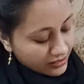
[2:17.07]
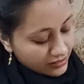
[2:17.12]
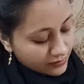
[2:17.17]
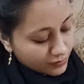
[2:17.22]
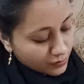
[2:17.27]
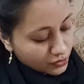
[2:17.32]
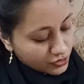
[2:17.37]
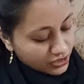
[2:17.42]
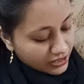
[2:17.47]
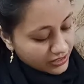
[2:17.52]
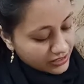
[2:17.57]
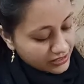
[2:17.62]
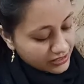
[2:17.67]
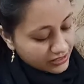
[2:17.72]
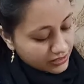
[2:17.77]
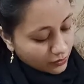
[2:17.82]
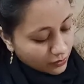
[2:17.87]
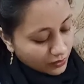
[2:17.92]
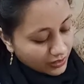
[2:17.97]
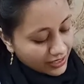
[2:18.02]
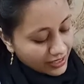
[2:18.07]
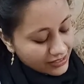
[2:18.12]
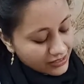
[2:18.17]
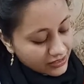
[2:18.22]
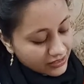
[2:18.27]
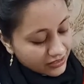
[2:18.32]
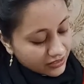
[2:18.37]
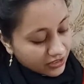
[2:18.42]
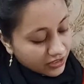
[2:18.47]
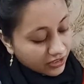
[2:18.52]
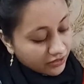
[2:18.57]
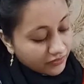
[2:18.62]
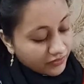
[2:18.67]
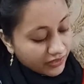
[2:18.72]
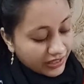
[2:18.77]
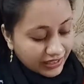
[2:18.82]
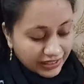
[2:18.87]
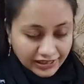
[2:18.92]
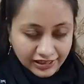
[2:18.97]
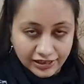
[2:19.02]
This motion is known as
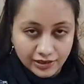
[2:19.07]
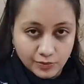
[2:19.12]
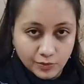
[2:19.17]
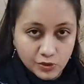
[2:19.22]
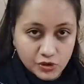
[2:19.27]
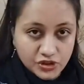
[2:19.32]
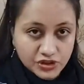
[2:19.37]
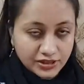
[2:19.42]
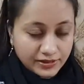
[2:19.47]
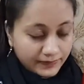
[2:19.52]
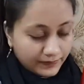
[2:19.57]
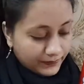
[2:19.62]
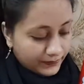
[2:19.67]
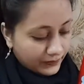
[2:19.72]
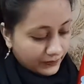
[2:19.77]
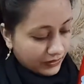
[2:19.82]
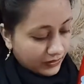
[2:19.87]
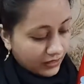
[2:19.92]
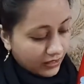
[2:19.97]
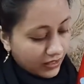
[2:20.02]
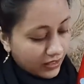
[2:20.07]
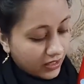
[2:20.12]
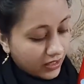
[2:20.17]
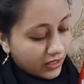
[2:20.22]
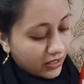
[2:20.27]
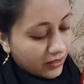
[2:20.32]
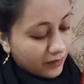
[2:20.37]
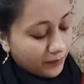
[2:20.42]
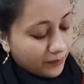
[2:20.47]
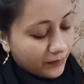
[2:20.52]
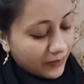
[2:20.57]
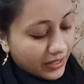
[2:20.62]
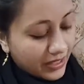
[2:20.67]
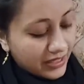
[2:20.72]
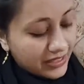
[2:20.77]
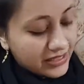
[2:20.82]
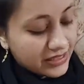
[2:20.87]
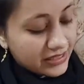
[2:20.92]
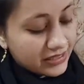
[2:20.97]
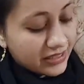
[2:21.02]
curvilinear motion.
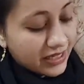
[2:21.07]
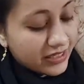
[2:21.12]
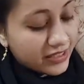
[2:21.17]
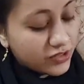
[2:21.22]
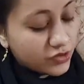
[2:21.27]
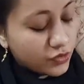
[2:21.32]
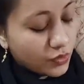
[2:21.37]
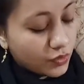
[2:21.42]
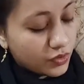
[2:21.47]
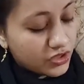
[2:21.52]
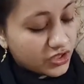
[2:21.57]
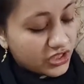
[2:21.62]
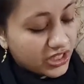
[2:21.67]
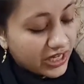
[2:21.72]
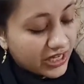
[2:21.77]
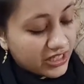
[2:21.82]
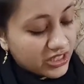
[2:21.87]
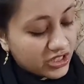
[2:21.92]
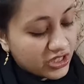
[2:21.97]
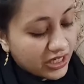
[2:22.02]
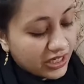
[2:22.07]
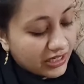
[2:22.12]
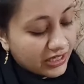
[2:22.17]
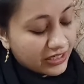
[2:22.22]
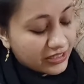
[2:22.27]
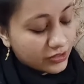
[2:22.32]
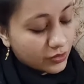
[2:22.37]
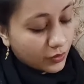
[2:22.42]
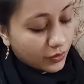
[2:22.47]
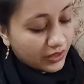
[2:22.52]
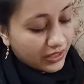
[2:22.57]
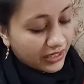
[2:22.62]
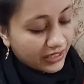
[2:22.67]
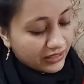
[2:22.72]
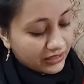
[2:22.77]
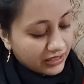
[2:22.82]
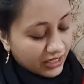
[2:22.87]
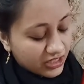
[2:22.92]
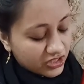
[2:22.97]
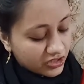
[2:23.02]
Means there is no change in its
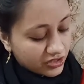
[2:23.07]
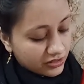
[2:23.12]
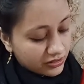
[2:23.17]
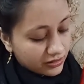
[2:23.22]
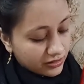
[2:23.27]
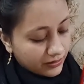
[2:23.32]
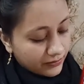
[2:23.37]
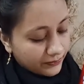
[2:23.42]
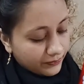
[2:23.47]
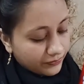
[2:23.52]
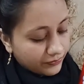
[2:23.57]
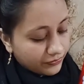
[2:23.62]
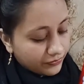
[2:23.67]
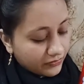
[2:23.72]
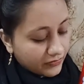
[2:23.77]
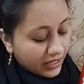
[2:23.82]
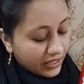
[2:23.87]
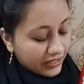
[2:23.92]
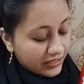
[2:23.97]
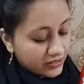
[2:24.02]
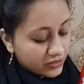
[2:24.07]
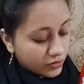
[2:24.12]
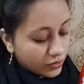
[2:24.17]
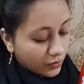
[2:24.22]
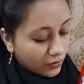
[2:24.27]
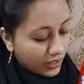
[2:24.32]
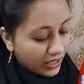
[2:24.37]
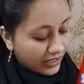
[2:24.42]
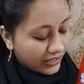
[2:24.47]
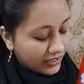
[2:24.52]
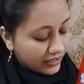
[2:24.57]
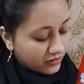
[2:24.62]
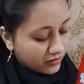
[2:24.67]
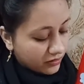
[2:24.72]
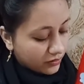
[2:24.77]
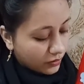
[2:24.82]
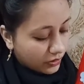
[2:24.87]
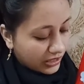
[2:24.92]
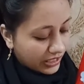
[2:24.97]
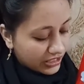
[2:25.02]
orientation. There is no any
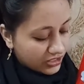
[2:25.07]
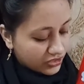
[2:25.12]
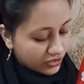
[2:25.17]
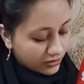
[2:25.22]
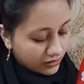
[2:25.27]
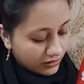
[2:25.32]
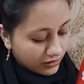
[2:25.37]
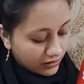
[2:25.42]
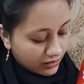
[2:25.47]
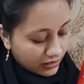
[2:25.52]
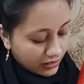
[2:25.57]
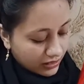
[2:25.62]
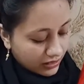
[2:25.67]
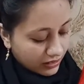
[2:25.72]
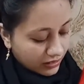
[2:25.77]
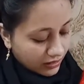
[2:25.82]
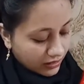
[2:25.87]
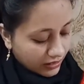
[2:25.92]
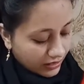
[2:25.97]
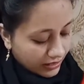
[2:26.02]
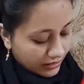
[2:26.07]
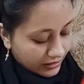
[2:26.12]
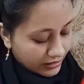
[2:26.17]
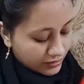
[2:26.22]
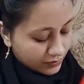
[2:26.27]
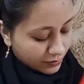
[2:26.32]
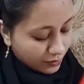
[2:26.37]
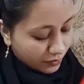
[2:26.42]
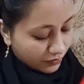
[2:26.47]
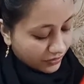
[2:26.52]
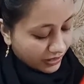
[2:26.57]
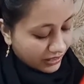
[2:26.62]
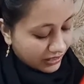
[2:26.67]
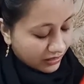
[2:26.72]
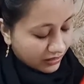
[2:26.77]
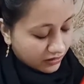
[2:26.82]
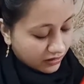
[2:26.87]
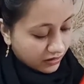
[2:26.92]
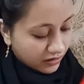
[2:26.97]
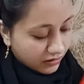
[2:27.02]
other rotation. It is
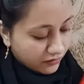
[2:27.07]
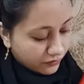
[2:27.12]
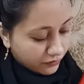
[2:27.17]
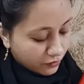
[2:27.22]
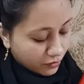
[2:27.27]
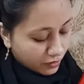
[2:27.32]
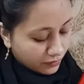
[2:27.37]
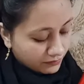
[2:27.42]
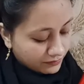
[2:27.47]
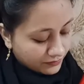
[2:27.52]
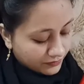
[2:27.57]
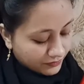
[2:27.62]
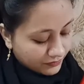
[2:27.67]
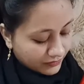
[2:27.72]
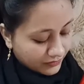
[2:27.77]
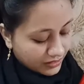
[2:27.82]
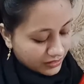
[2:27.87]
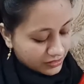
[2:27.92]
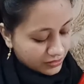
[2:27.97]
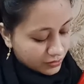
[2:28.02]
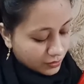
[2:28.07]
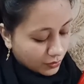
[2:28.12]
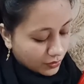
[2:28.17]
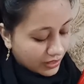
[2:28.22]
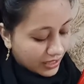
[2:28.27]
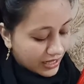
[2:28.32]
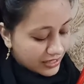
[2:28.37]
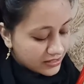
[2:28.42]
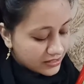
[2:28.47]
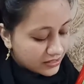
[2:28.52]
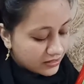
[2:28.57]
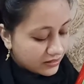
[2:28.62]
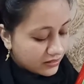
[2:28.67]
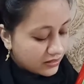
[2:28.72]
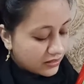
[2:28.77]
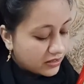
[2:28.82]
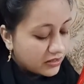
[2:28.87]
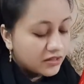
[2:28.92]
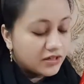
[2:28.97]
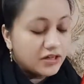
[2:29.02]
moving in a curve form. This is known as
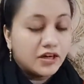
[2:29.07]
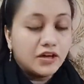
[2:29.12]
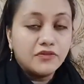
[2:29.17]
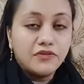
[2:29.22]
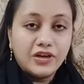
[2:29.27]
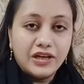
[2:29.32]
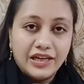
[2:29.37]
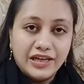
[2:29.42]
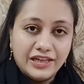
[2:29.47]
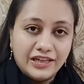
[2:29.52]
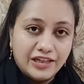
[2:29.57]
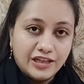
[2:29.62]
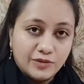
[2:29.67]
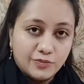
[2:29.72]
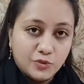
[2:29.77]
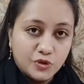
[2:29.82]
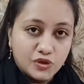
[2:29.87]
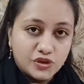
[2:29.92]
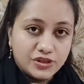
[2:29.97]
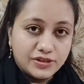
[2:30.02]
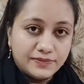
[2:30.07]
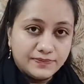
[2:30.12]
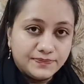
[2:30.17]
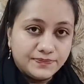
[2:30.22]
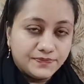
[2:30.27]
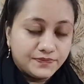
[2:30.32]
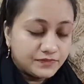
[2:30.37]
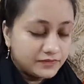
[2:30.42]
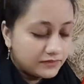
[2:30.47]
curvilinear motion.